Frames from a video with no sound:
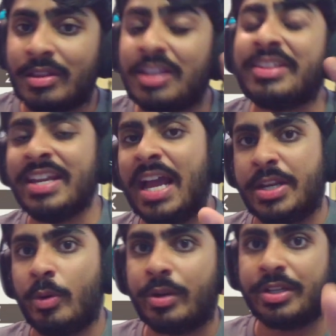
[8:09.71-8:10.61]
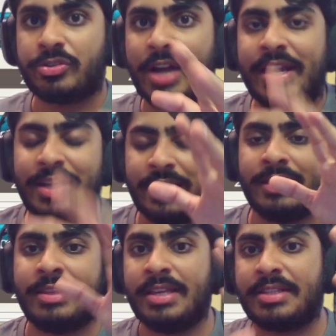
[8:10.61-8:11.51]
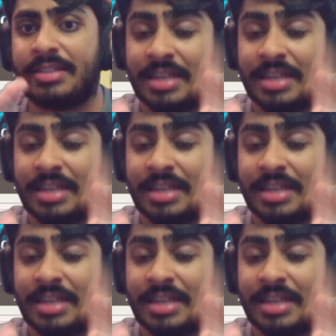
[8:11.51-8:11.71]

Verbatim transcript: the thing I noticed right in this